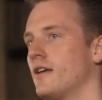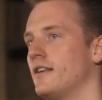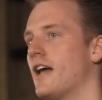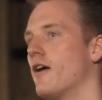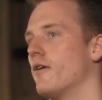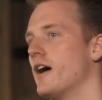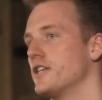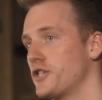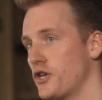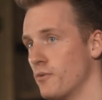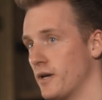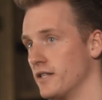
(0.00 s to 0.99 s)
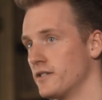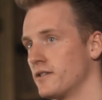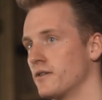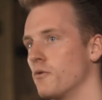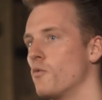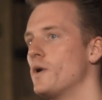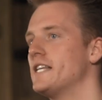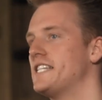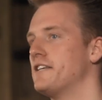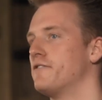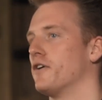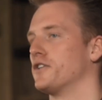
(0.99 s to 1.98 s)
Now, as humans, we
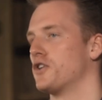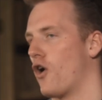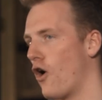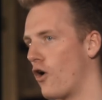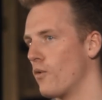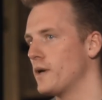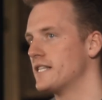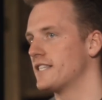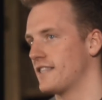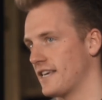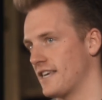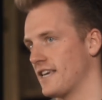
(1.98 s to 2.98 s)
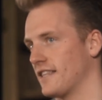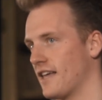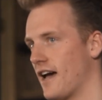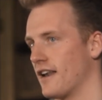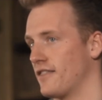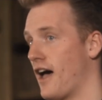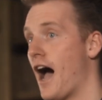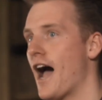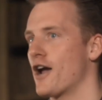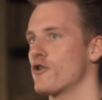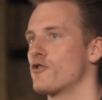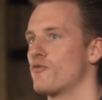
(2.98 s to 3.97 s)
default to always thinking that the
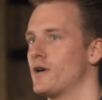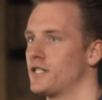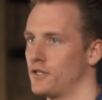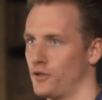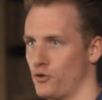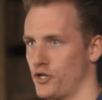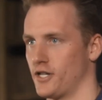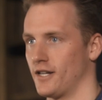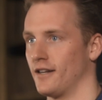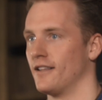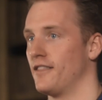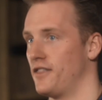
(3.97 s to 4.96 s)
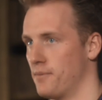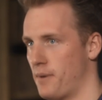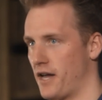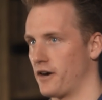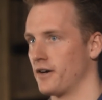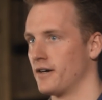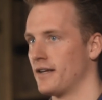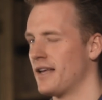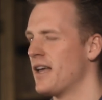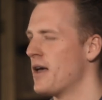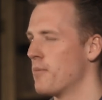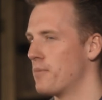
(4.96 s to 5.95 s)
higher the resolution, the better.
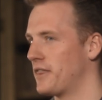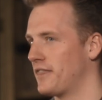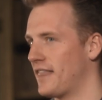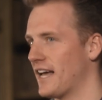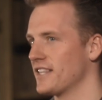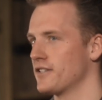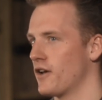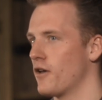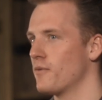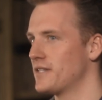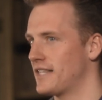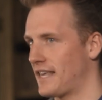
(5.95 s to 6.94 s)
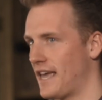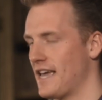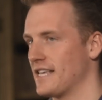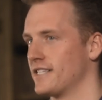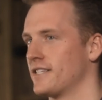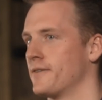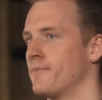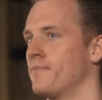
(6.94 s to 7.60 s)
But that's not always the case.